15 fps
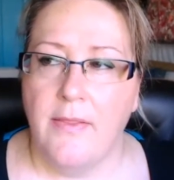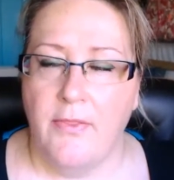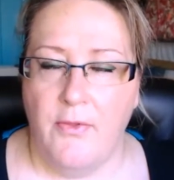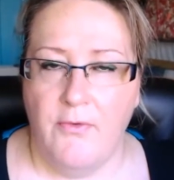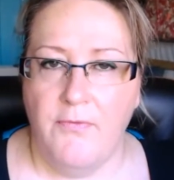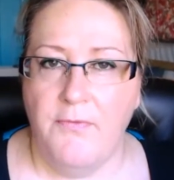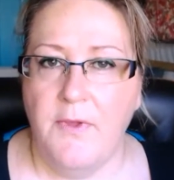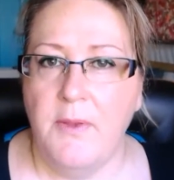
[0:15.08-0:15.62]

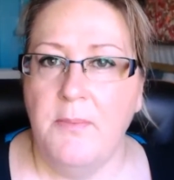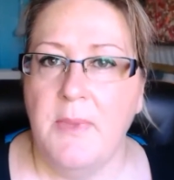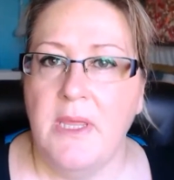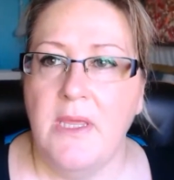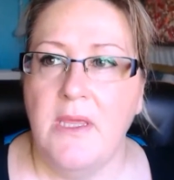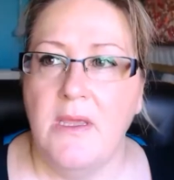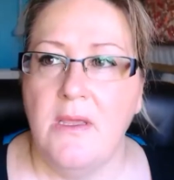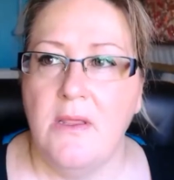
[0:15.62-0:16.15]
that fit
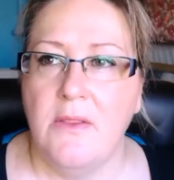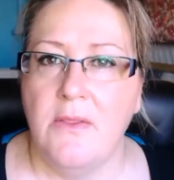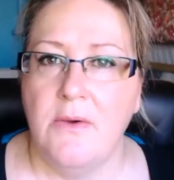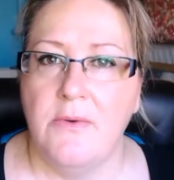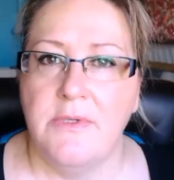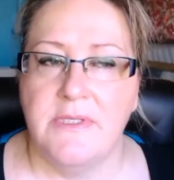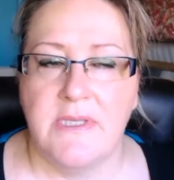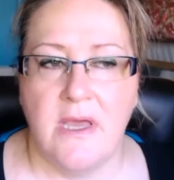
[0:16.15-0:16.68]
me,
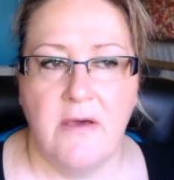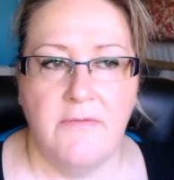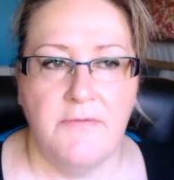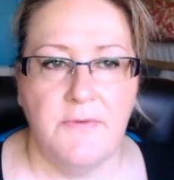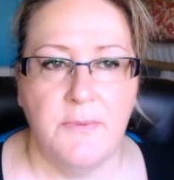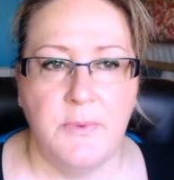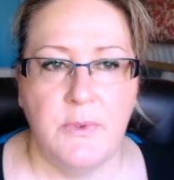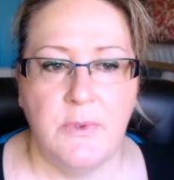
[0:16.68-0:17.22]
that was
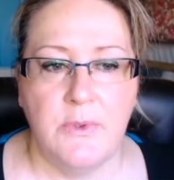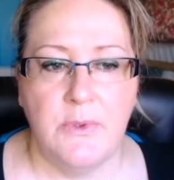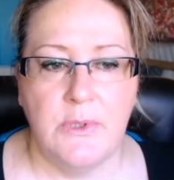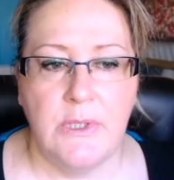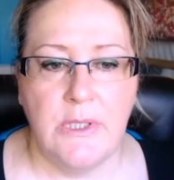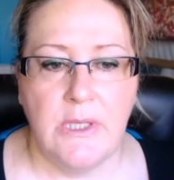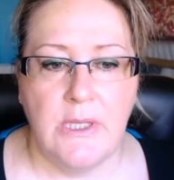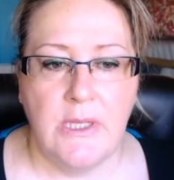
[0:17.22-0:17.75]
comfortable,
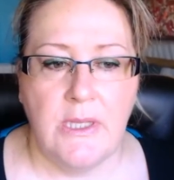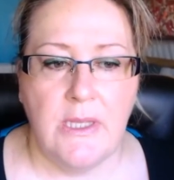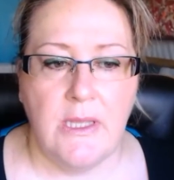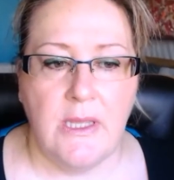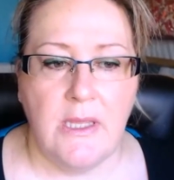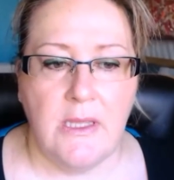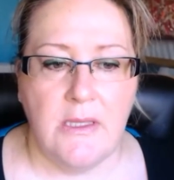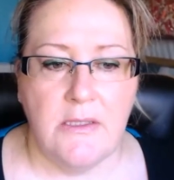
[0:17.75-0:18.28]

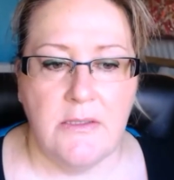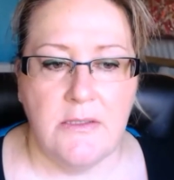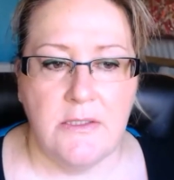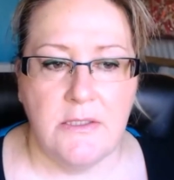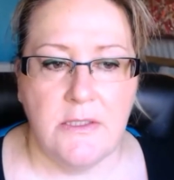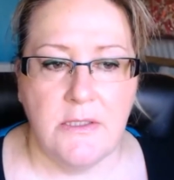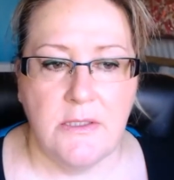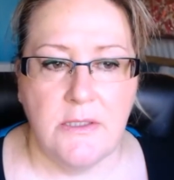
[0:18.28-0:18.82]

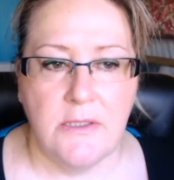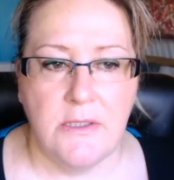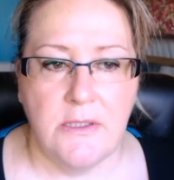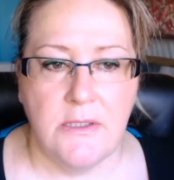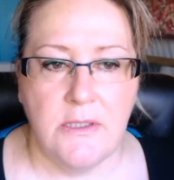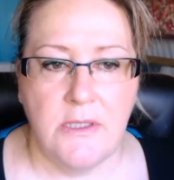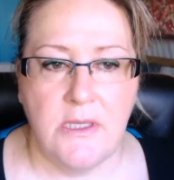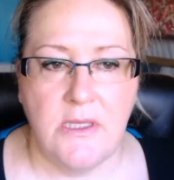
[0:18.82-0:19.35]
and
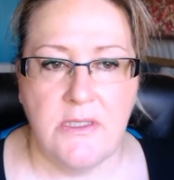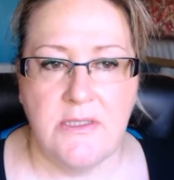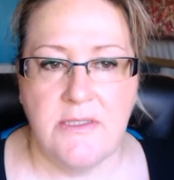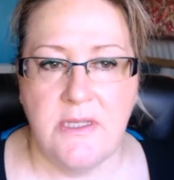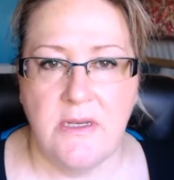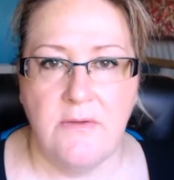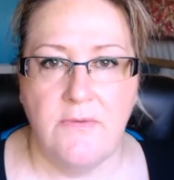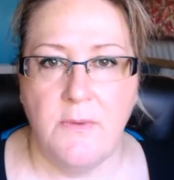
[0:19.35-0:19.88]

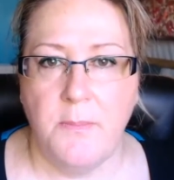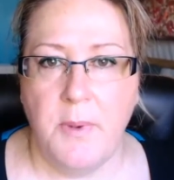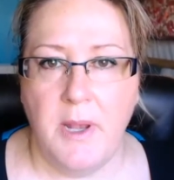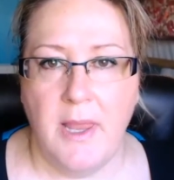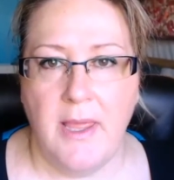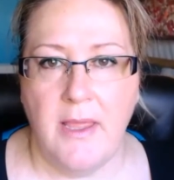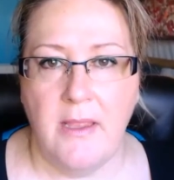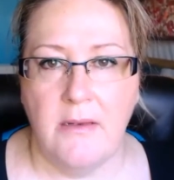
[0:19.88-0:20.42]
instead of the
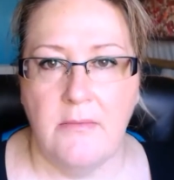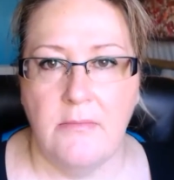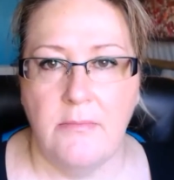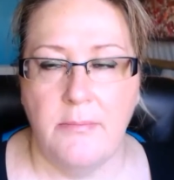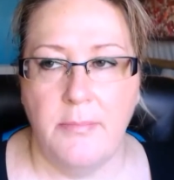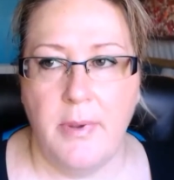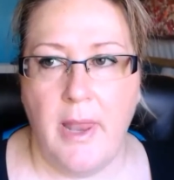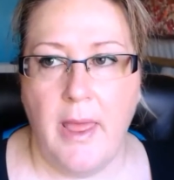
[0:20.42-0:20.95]
plain
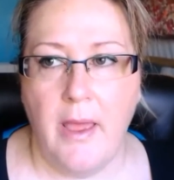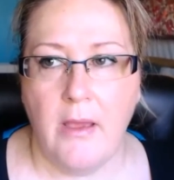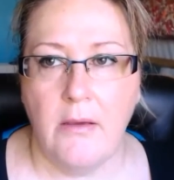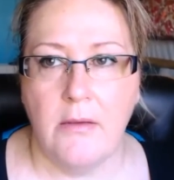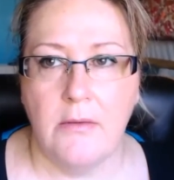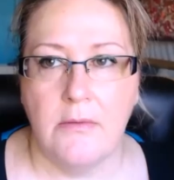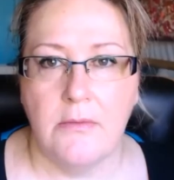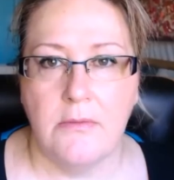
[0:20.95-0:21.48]

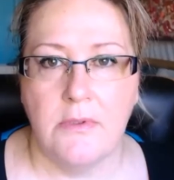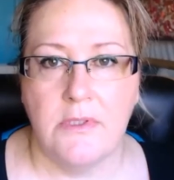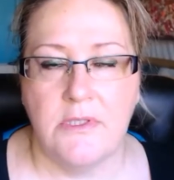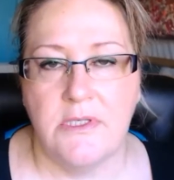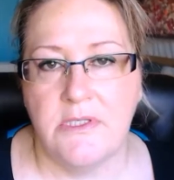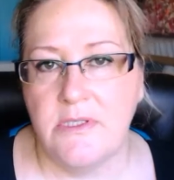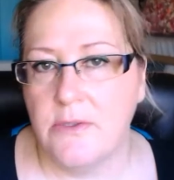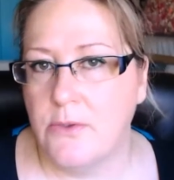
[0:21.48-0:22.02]
black and
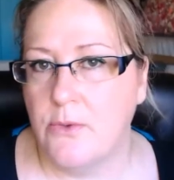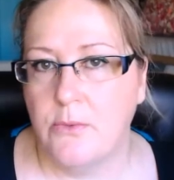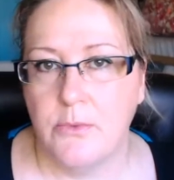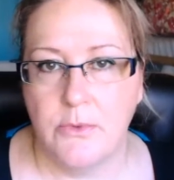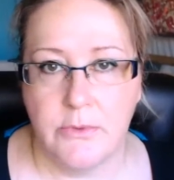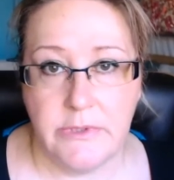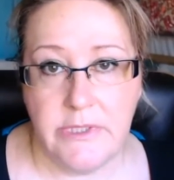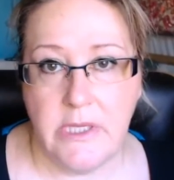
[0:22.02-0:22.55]
just a
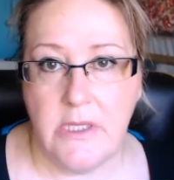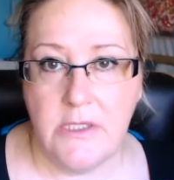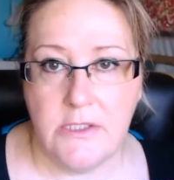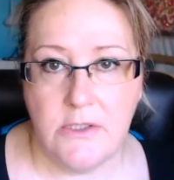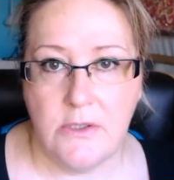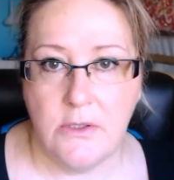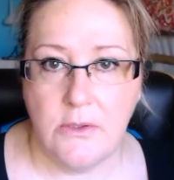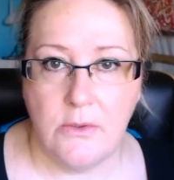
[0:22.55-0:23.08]
normal
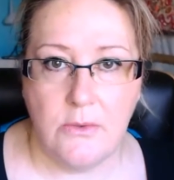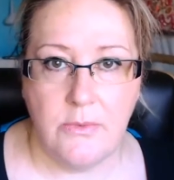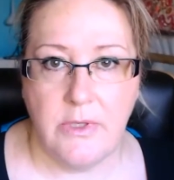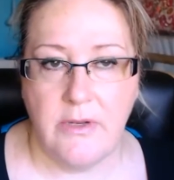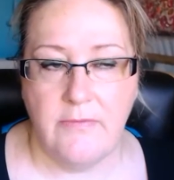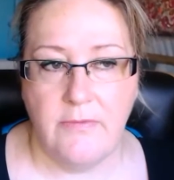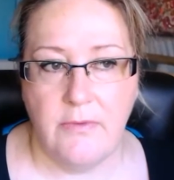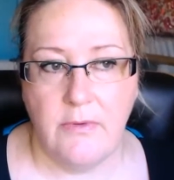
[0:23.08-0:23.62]
t-shirt or
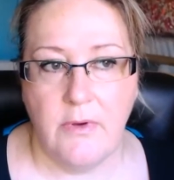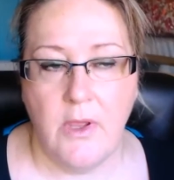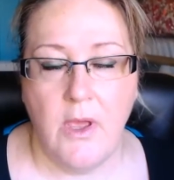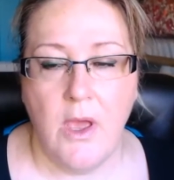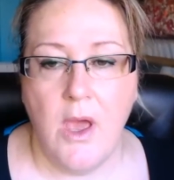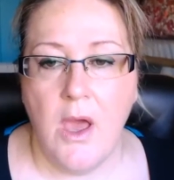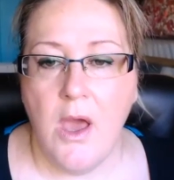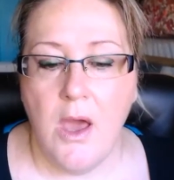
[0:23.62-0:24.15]
whatever.
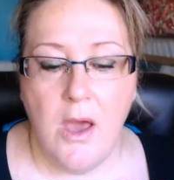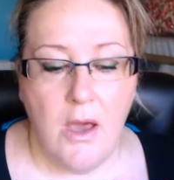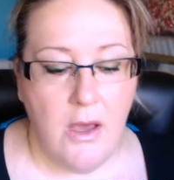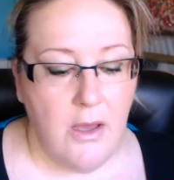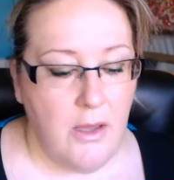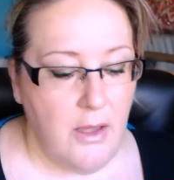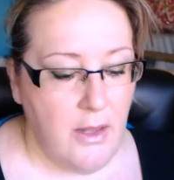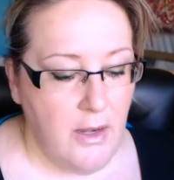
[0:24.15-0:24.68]

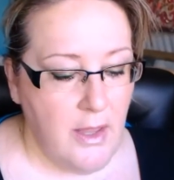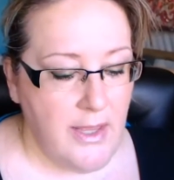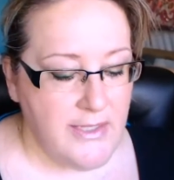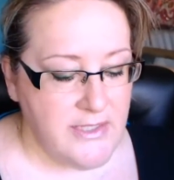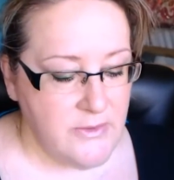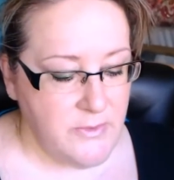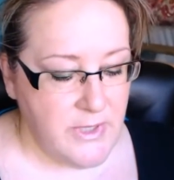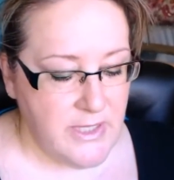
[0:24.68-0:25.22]
I like
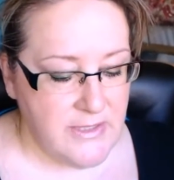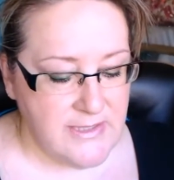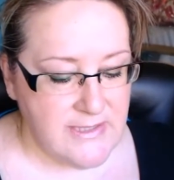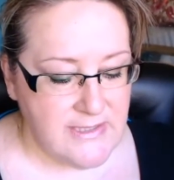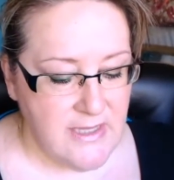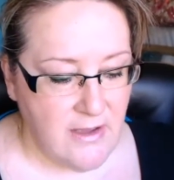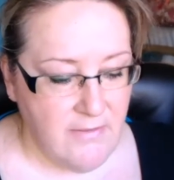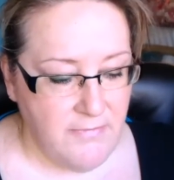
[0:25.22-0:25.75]
to wear the
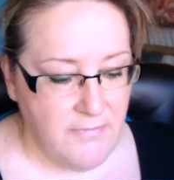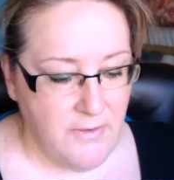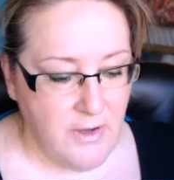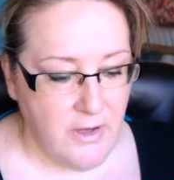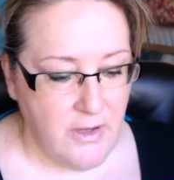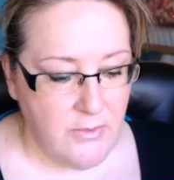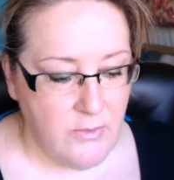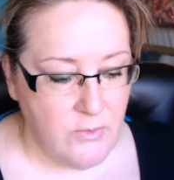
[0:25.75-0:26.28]
stuff.
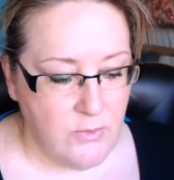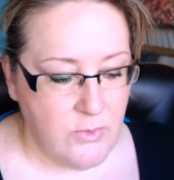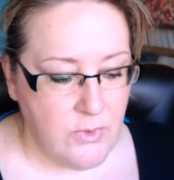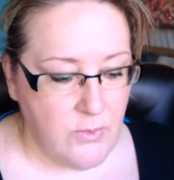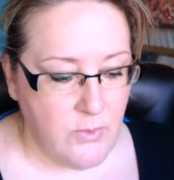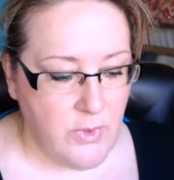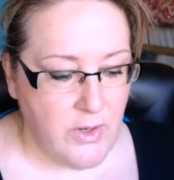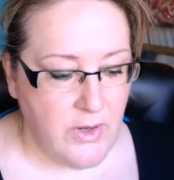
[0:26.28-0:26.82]
I
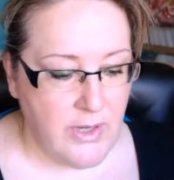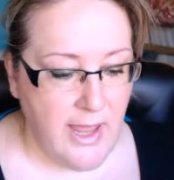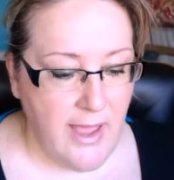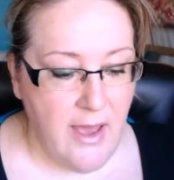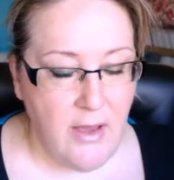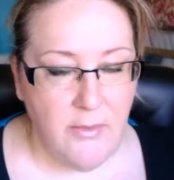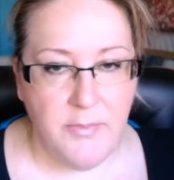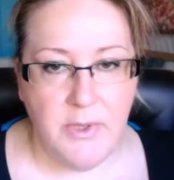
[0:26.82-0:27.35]
wouldn't wear it
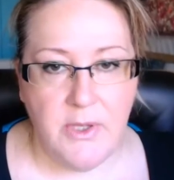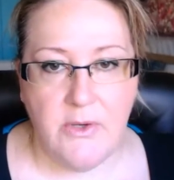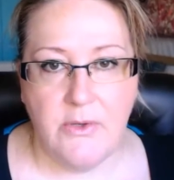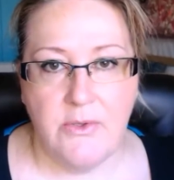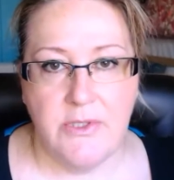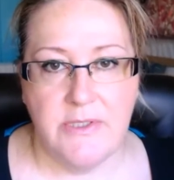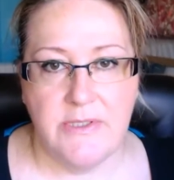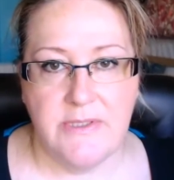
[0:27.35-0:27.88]
out
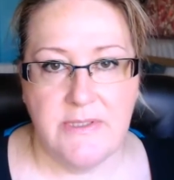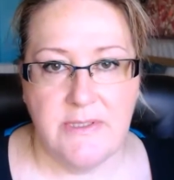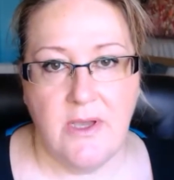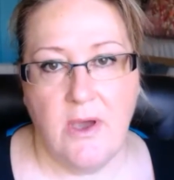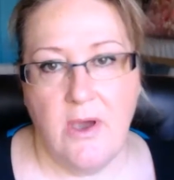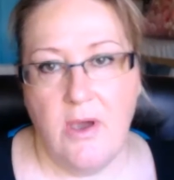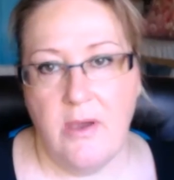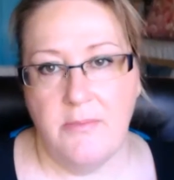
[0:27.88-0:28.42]
because
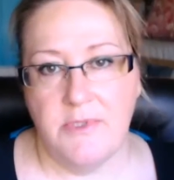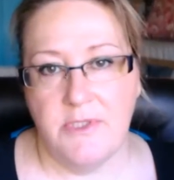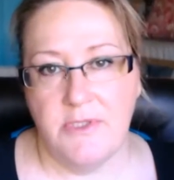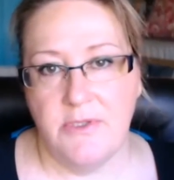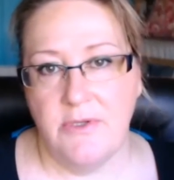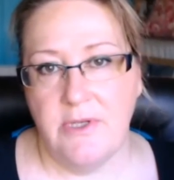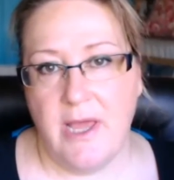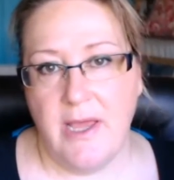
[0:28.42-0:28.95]
I'm
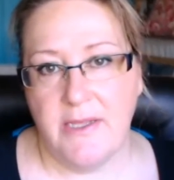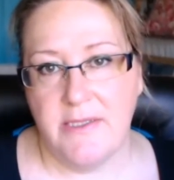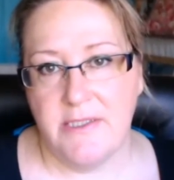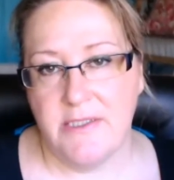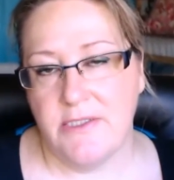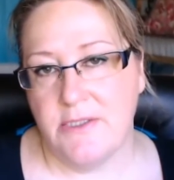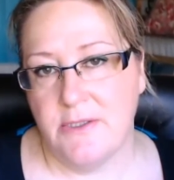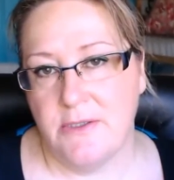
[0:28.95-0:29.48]
too
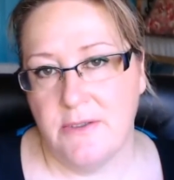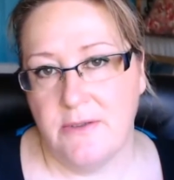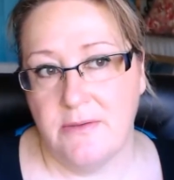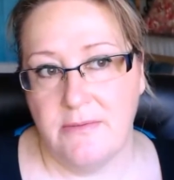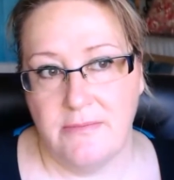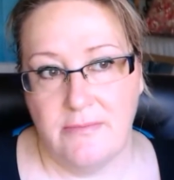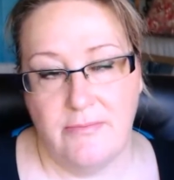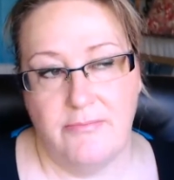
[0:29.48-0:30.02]
large
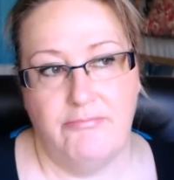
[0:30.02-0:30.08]
to